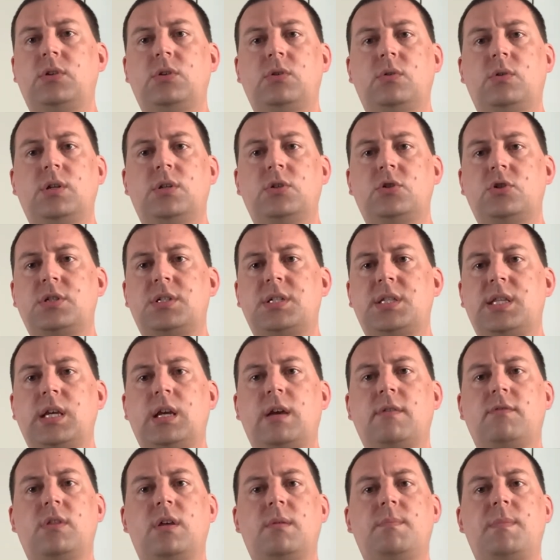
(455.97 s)
you can just think
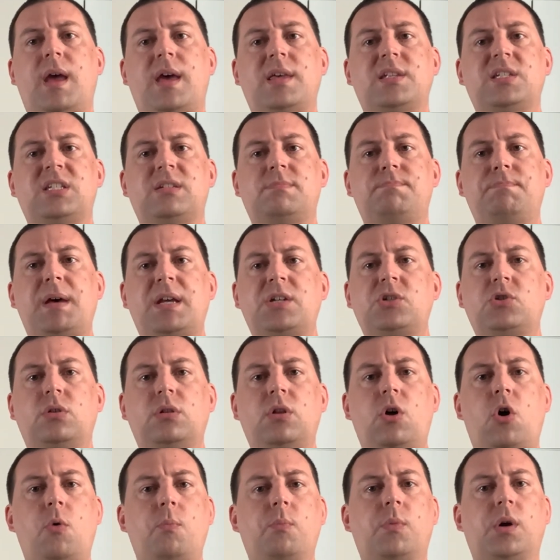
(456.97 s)
of them as special
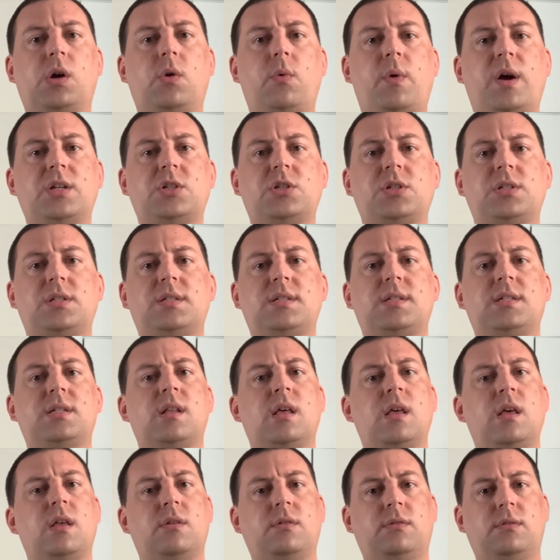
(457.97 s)
homework questions
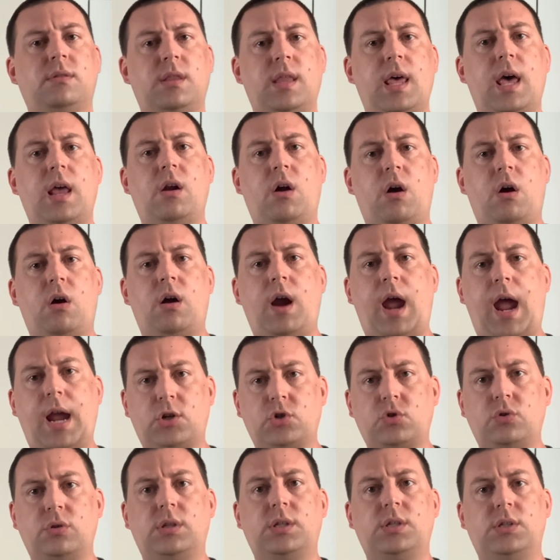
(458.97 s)
that are
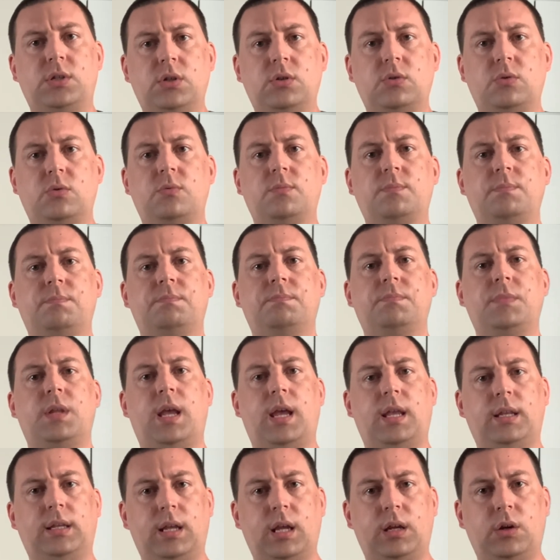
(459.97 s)
actually due
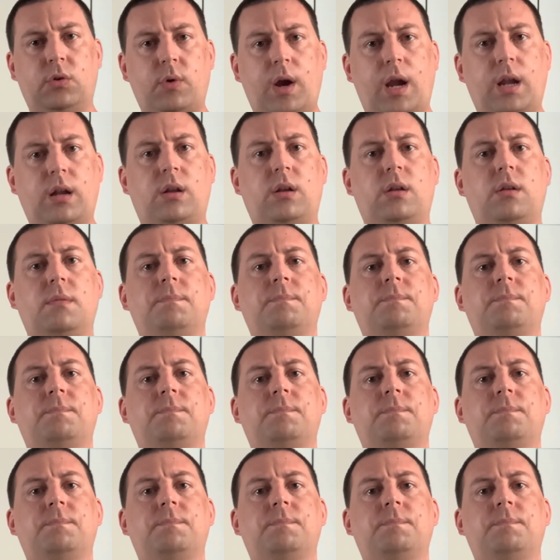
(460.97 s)
and get graded.